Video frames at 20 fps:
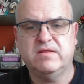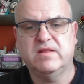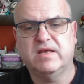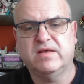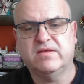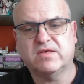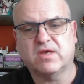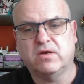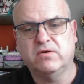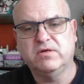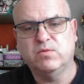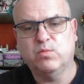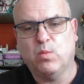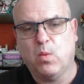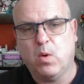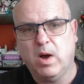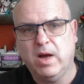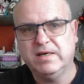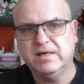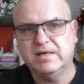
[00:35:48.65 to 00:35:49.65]
There's only
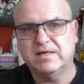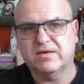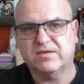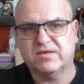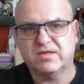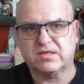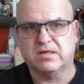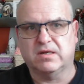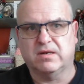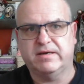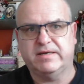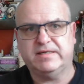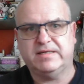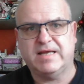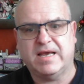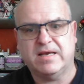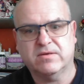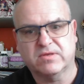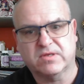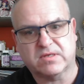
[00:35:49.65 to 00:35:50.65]
one slight
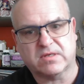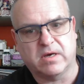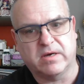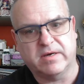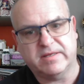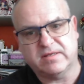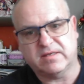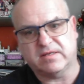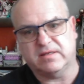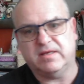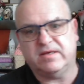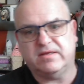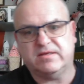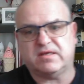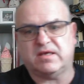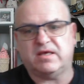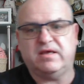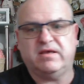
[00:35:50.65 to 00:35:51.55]
downside to this.